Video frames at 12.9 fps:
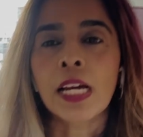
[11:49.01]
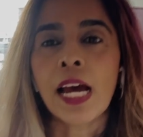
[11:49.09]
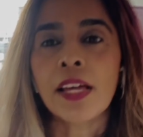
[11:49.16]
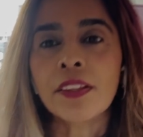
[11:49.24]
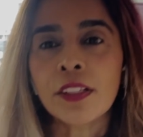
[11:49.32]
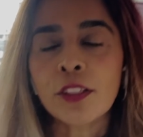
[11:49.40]

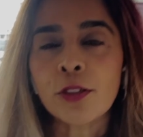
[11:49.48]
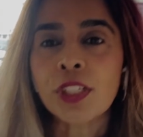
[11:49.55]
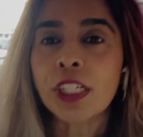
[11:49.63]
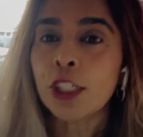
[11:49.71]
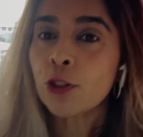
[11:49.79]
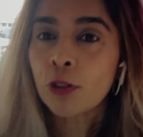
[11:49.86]
And then there's
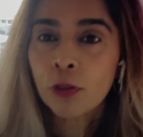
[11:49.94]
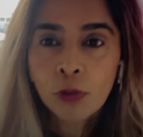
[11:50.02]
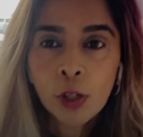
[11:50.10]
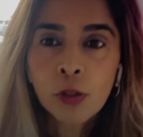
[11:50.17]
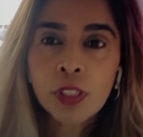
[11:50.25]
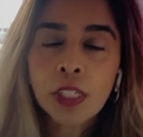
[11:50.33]

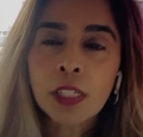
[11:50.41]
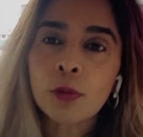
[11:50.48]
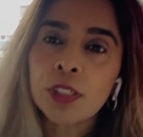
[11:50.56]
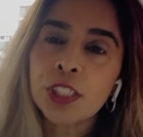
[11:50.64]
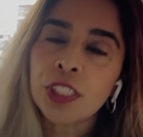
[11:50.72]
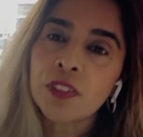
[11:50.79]
intrarosa,
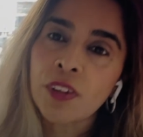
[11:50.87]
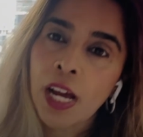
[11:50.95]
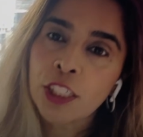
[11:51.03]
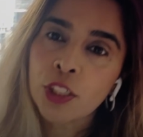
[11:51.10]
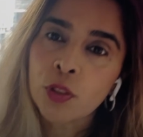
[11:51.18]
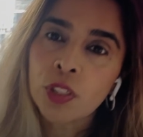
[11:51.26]
which is
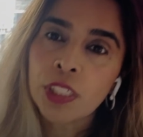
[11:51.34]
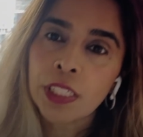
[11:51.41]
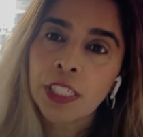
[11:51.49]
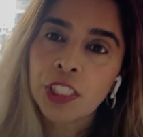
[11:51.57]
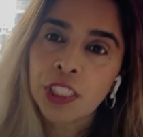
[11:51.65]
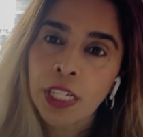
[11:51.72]
vaginal
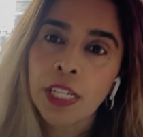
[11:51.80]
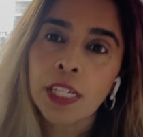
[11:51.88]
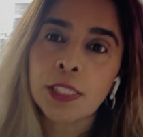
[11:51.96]
DHEA.